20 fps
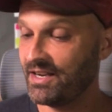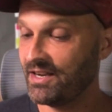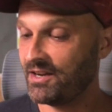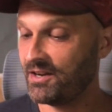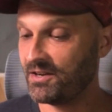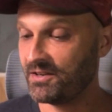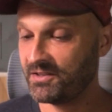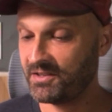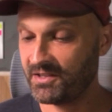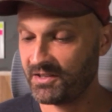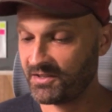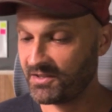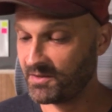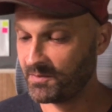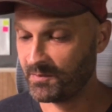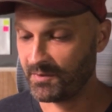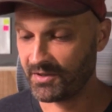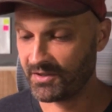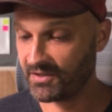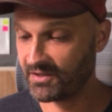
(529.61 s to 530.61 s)

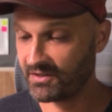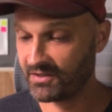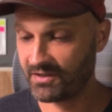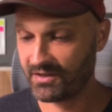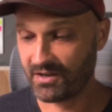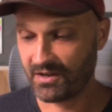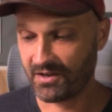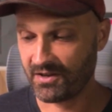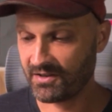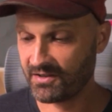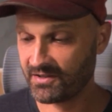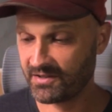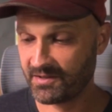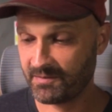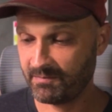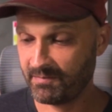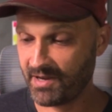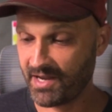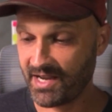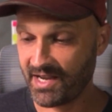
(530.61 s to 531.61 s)
autism is
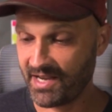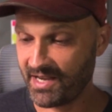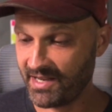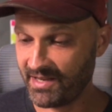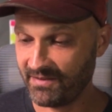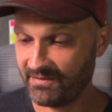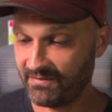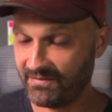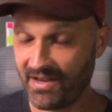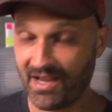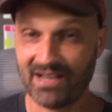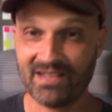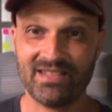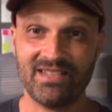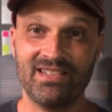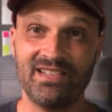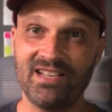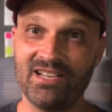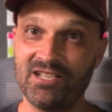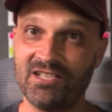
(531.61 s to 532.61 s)
caused by
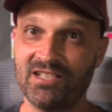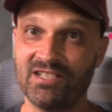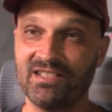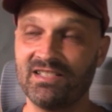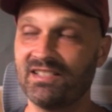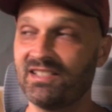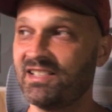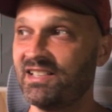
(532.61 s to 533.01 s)
vaccinations.